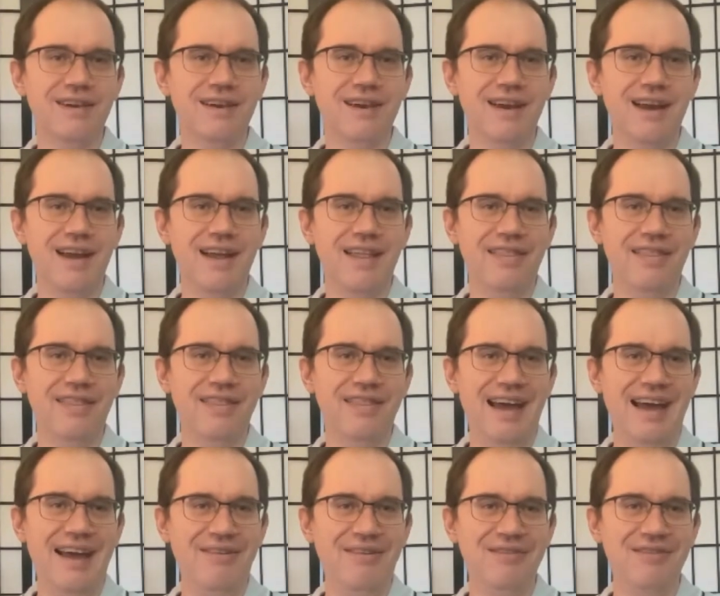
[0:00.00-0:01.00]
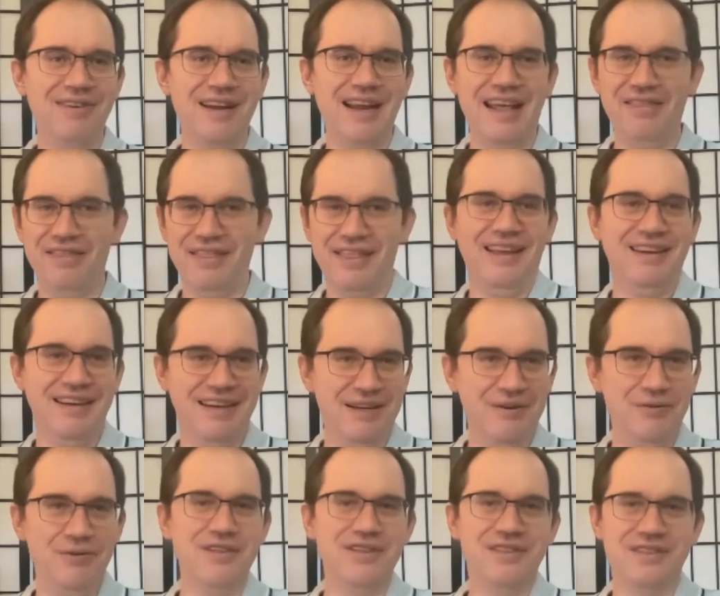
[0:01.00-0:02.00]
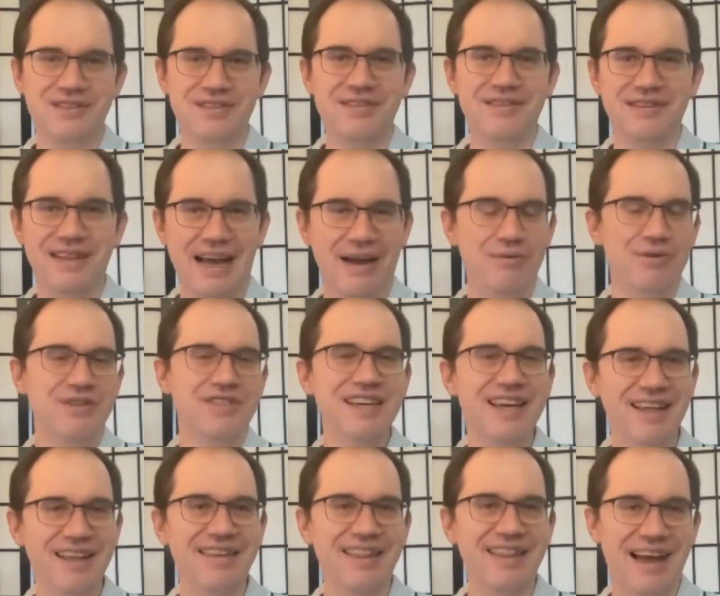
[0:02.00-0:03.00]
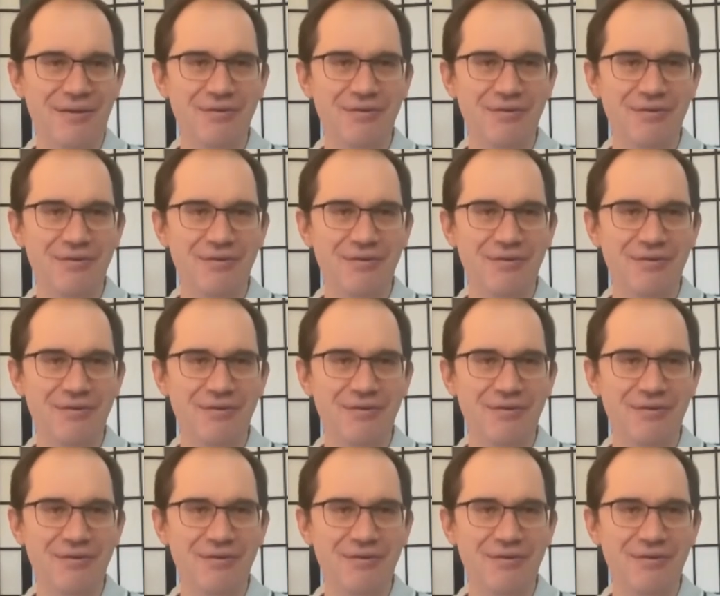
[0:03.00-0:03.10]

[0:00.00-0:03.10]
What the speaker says: And then that was it.